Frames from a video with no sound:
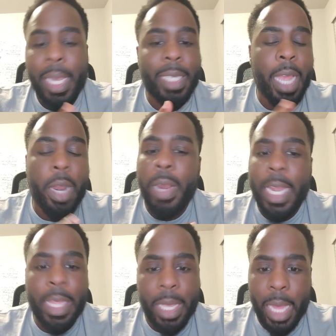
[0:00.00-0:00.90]
It's not on
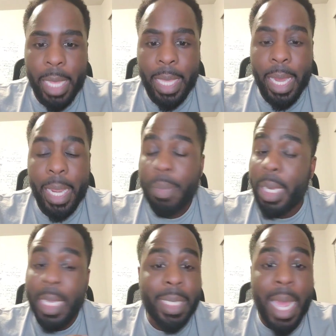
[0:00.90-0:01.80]
anything like that.
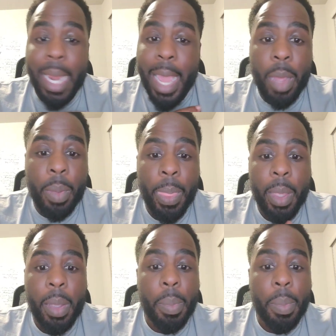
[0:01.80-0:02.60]
At least not now.